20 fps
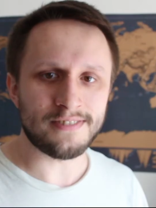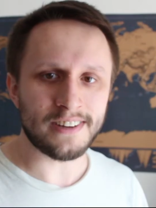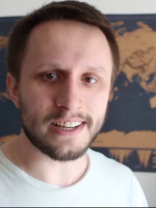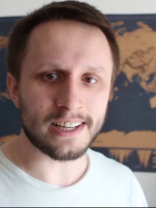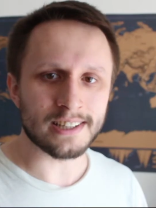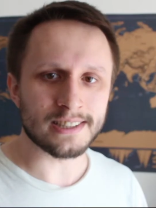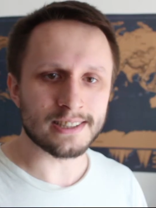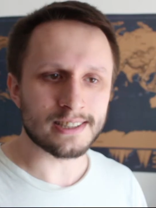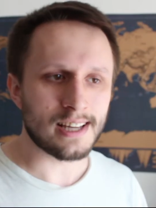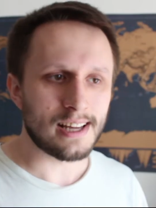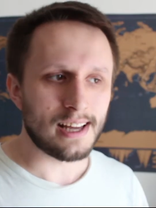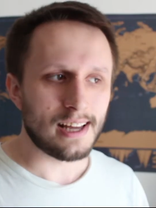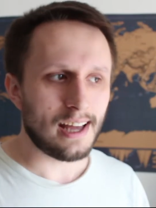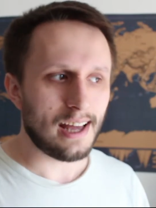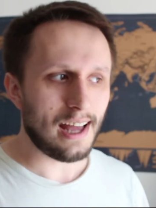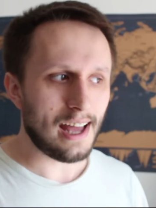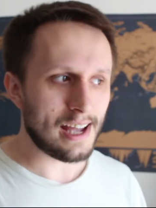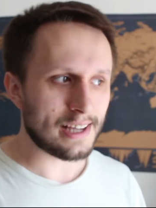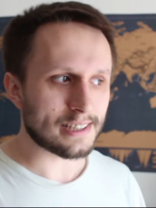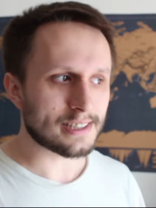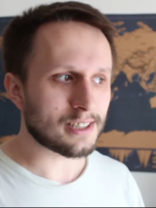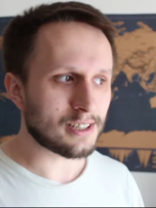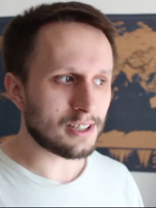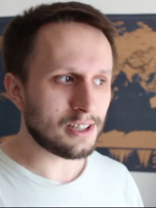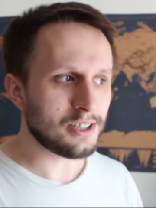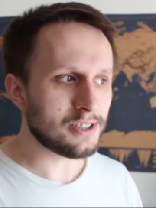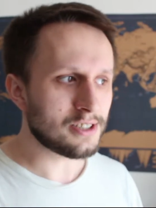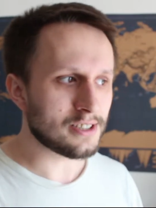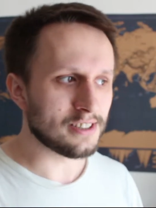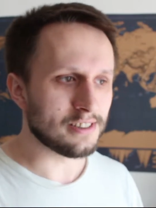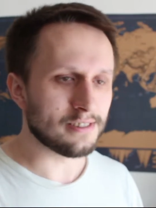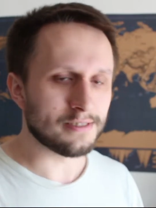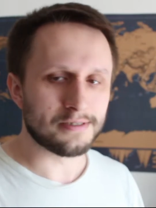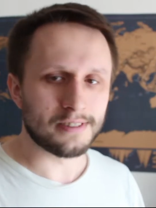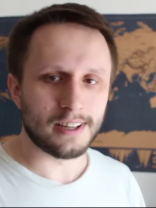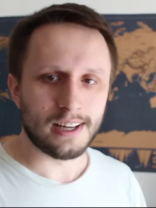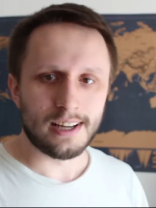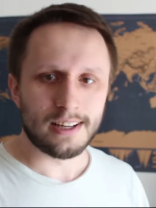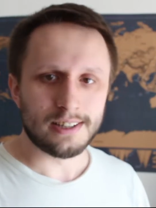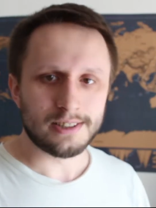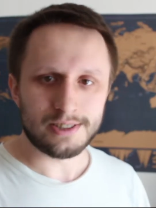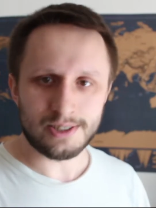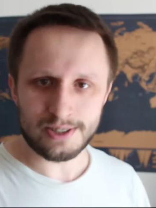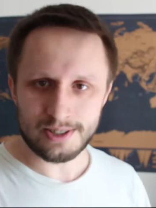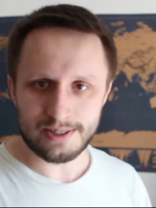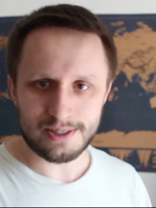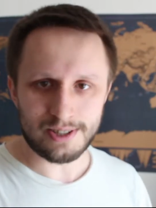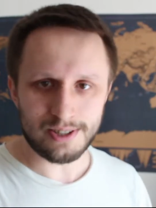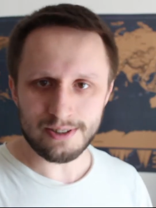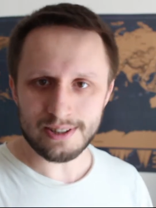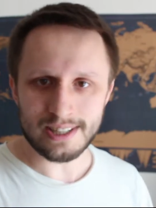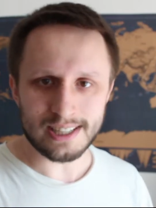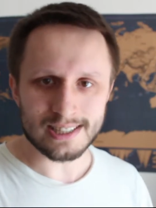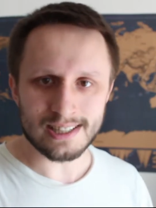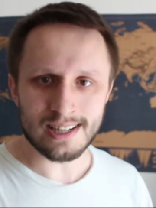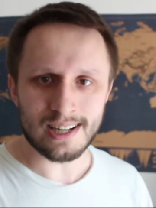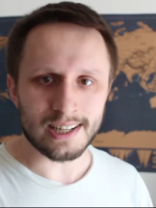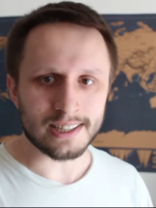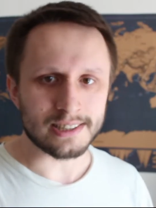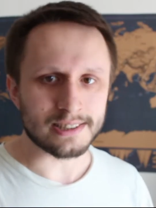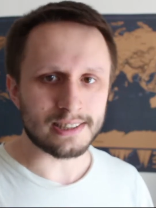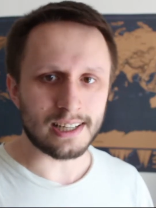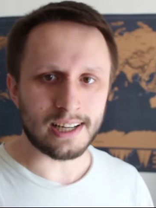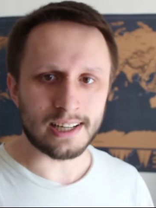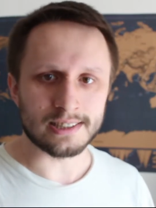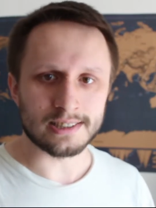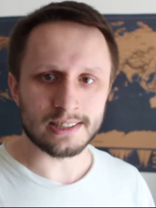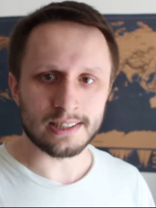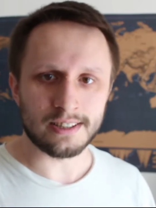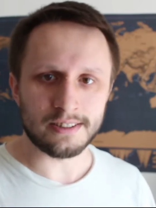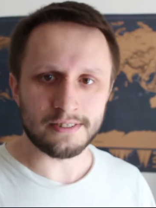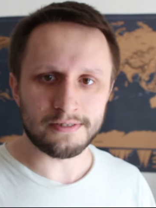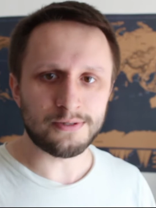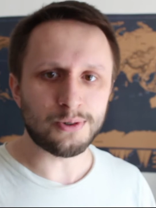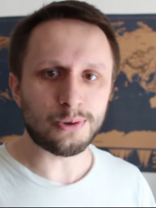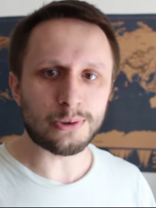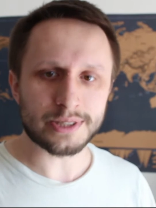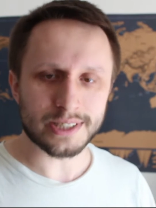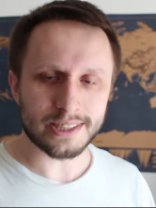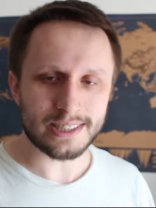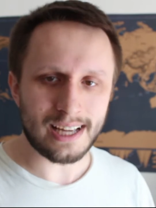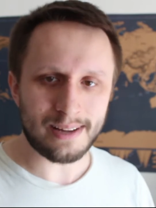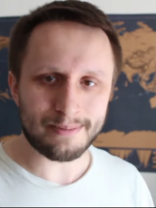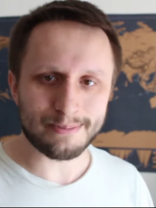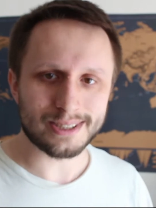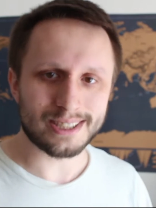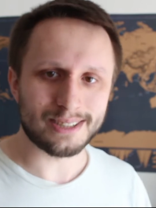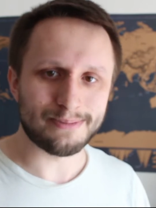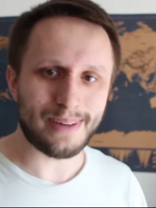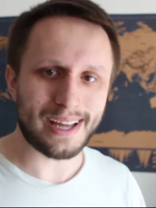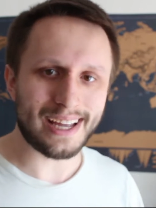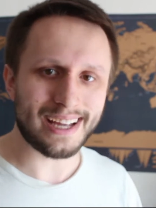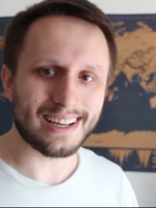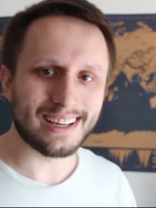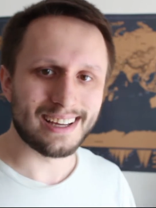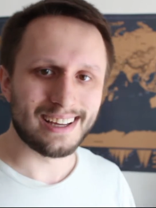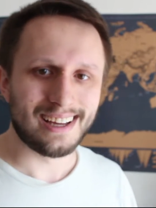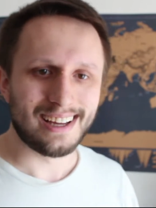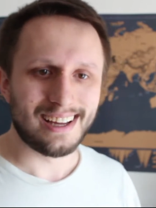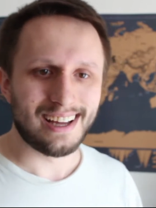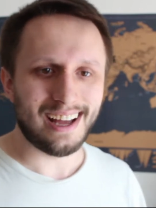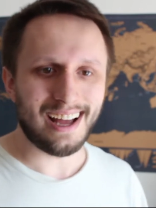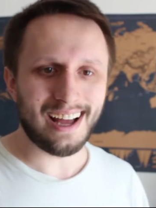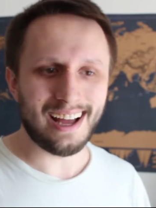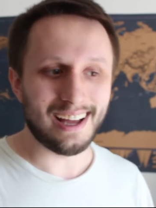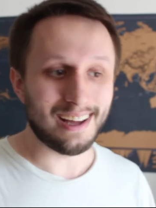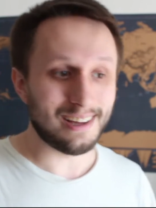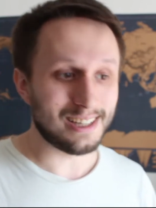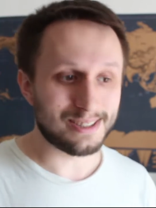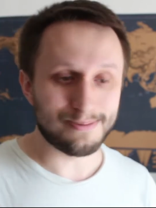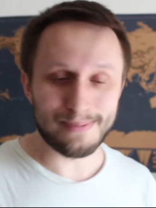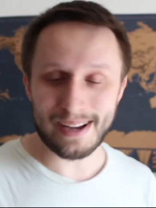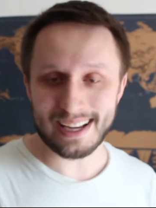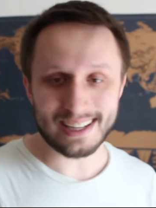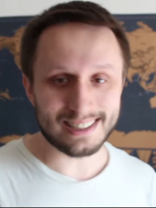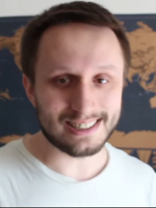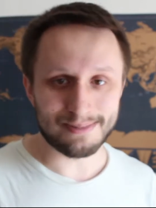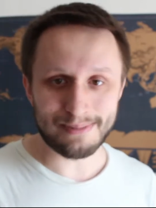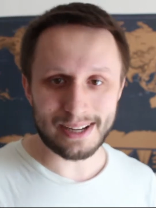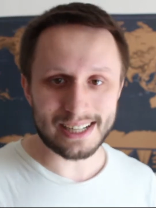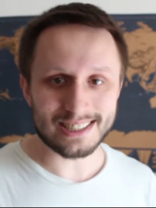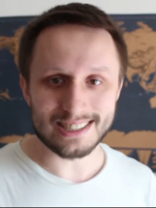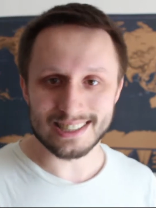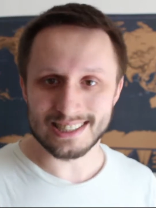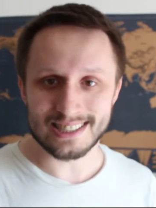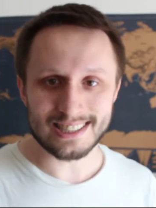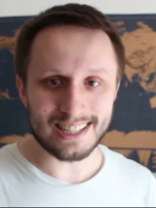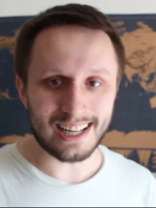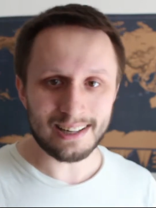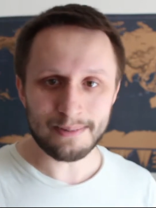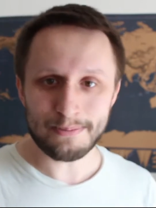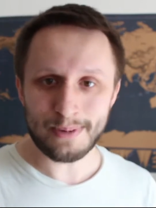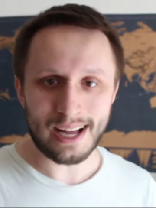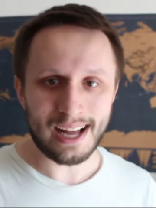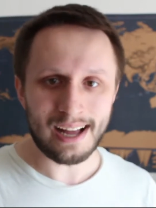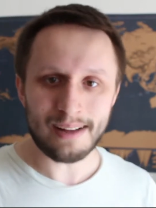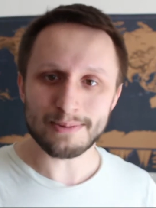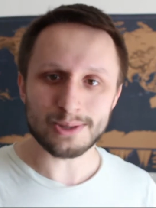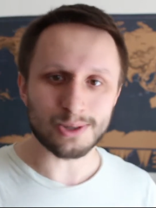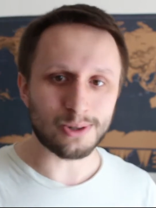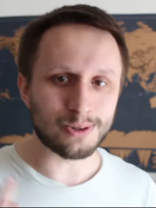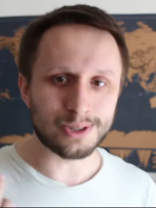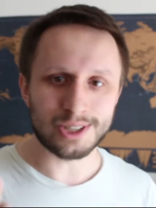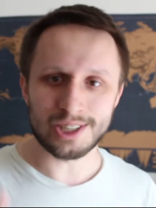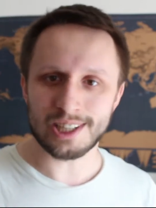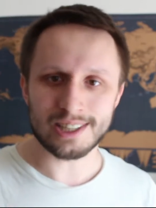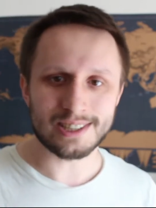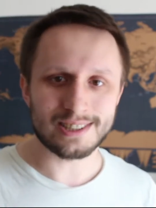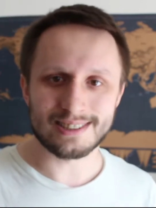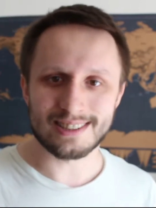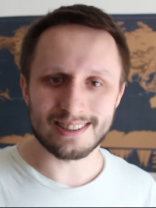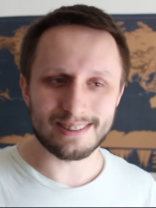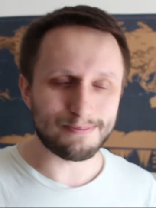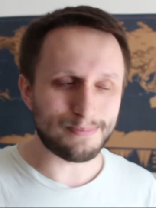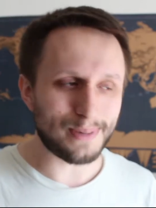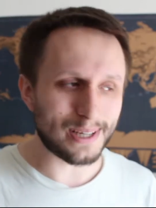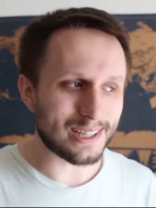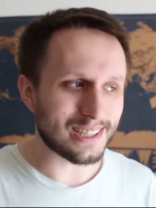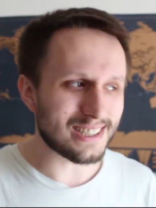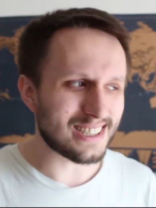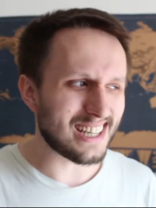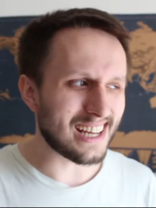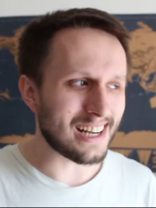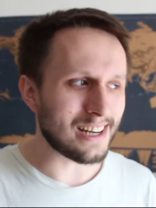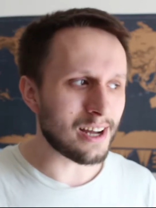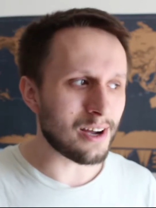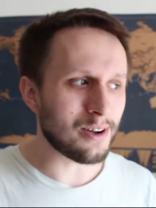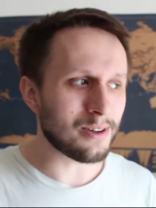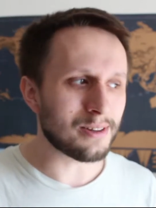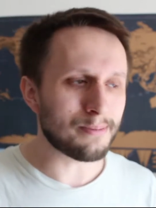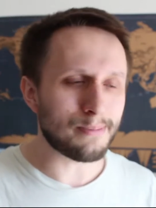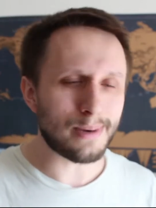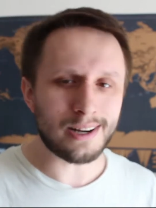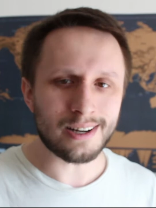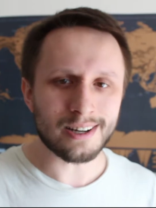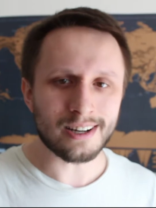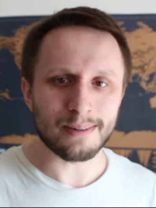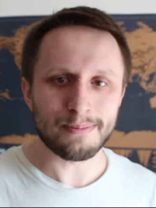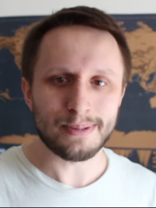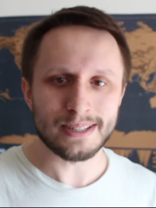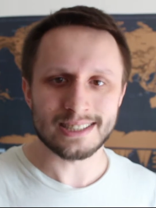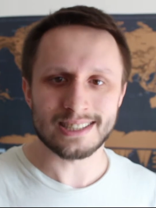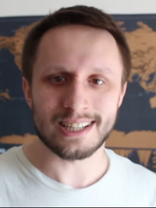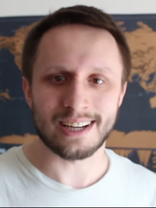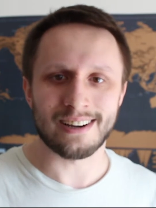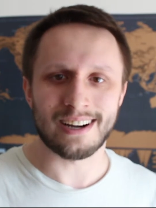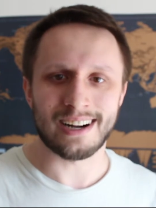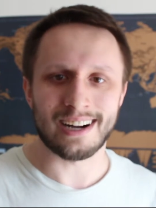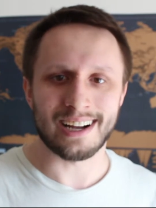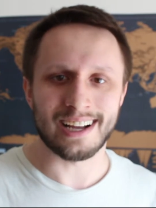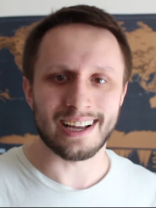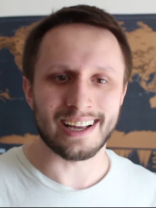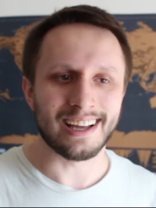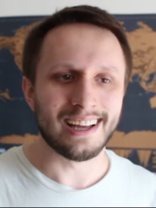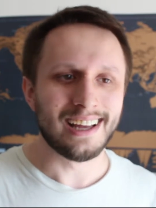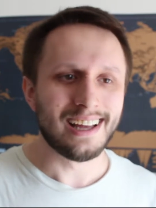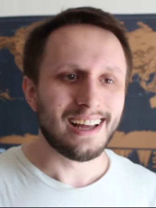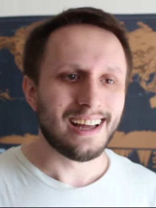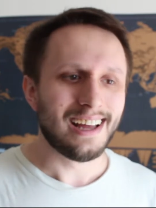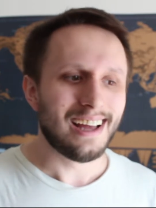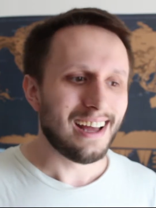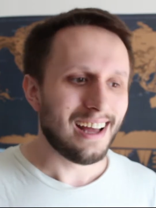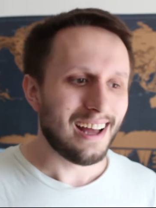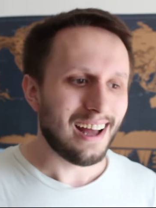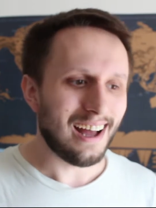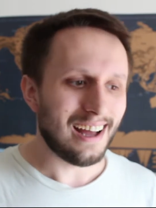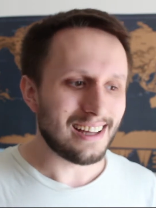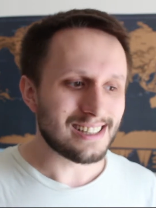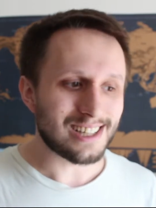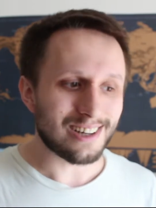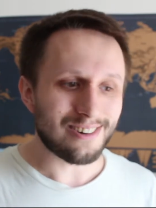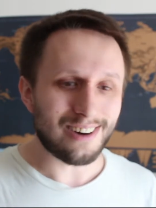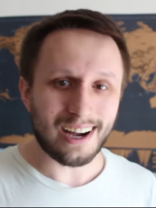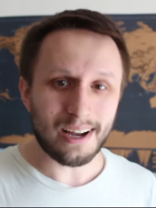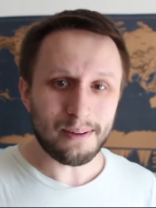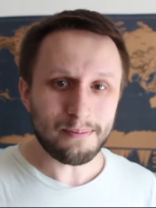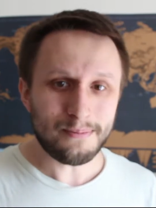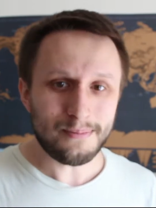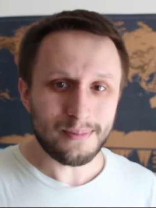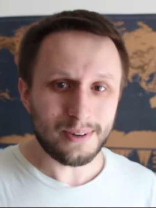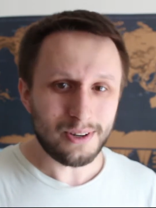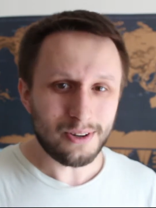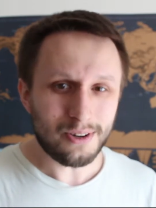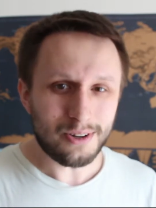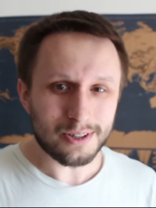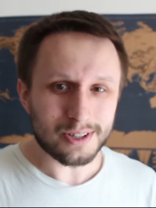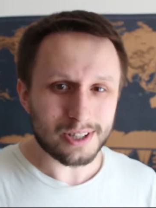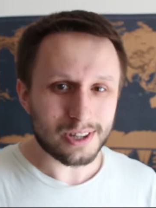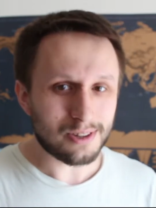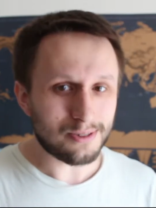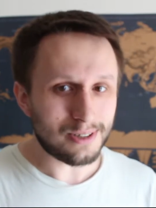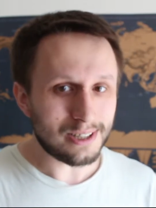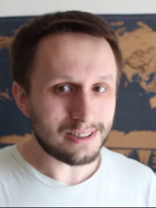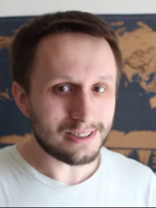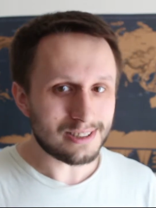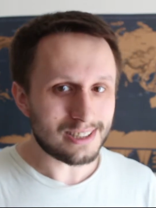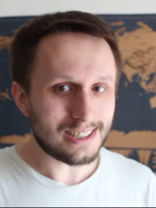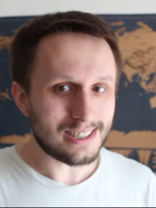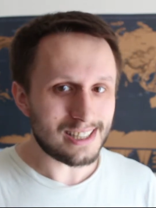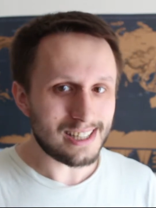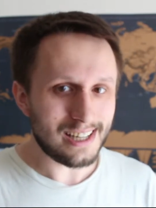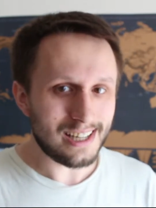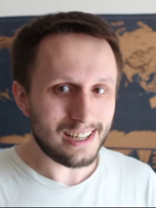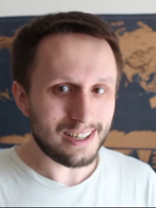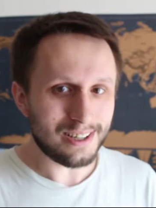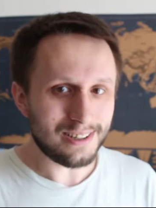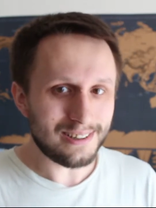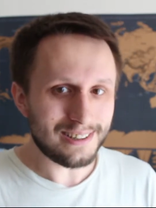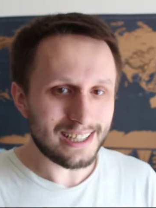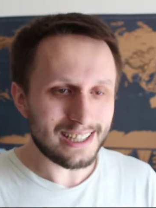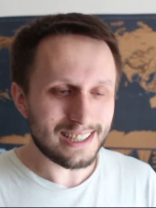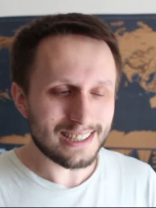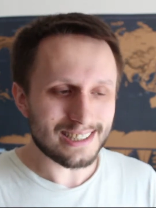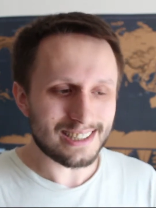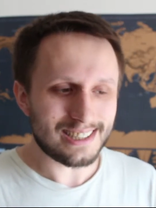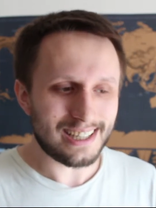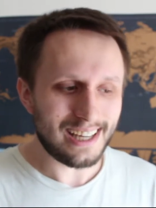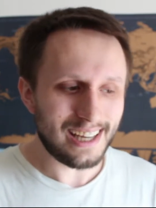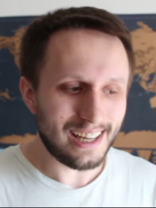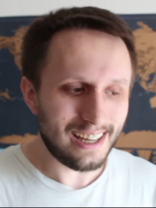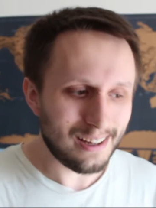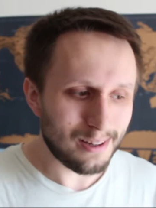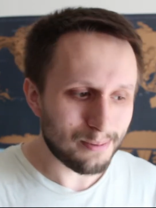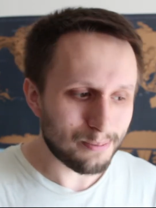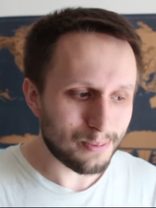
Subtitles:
figures exclusive to these lines as a forced attempt to make Dimensions sell perhaps, or just because they know the markup is so high. So I'm not thrilled to see Goonies here,